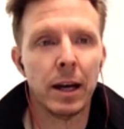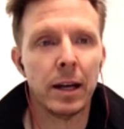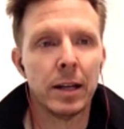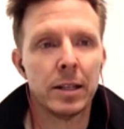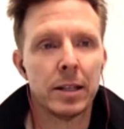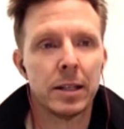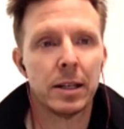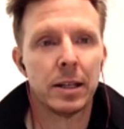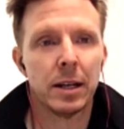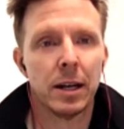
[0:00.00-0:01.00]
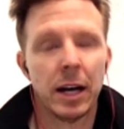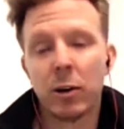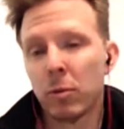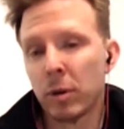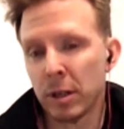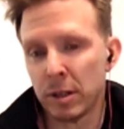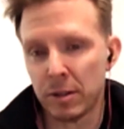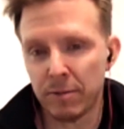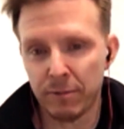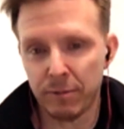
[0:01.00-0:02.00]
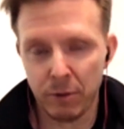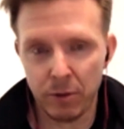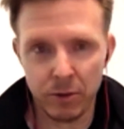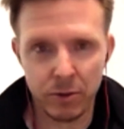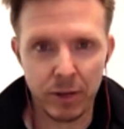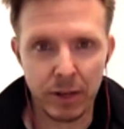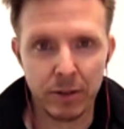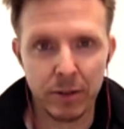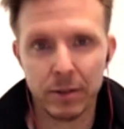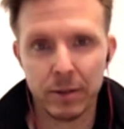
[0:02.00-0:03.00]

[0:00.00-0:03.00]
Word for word: and I don't want to throw those around.